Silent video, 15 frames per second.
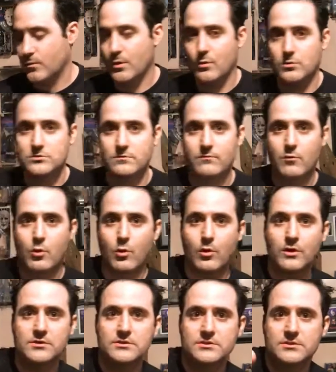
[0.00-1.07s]
was, of
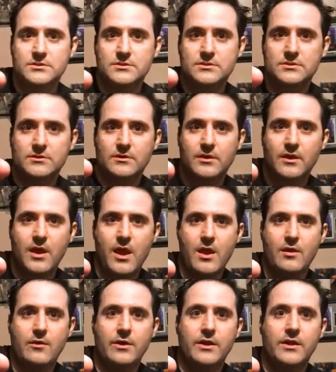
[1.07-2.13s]
course,
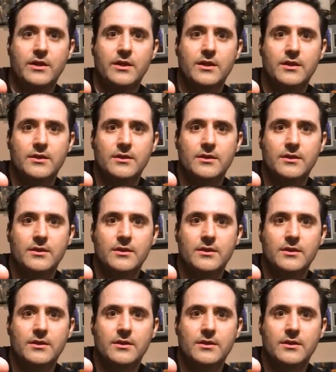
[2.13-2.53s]
Carrie.